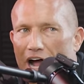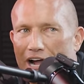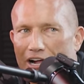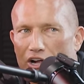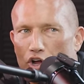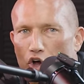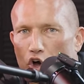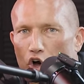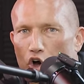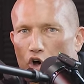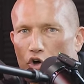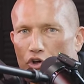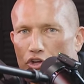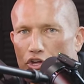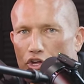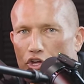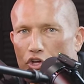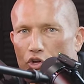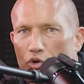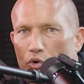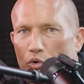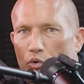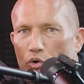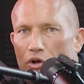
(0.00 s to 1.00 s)
I call
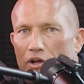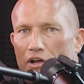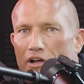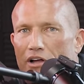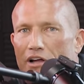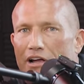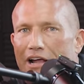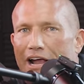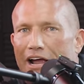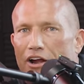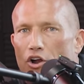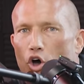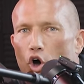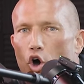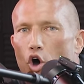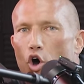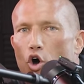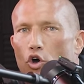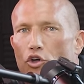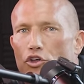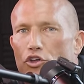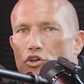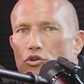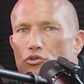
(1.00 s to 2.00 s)
you, and
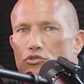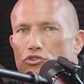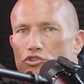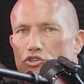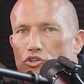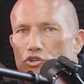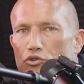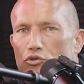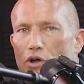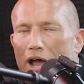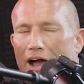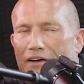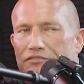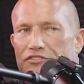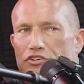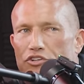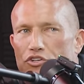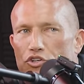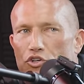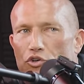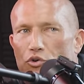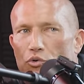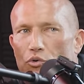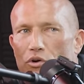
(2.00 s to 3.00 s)
all you do have to
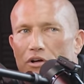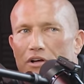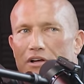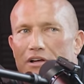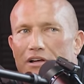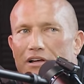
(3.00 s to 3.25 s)
do